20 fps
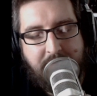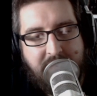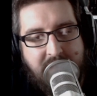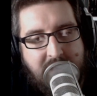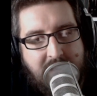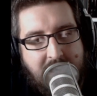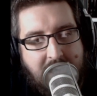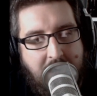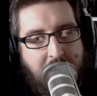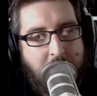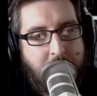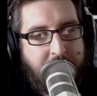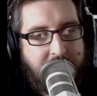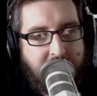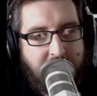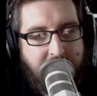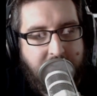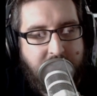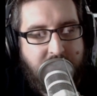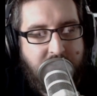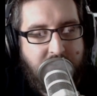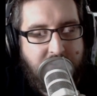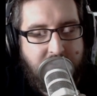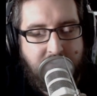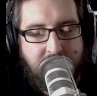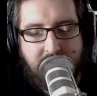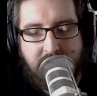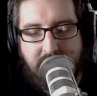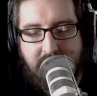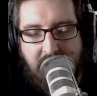how are we going to
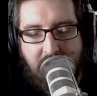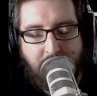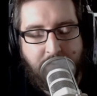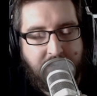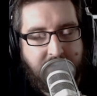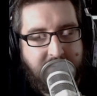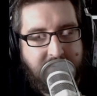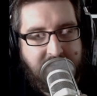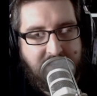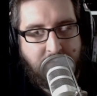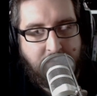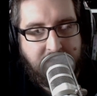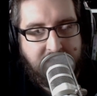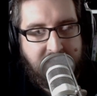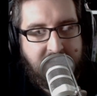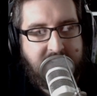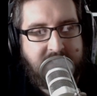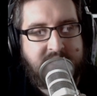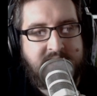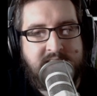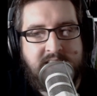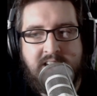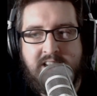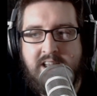deal with this?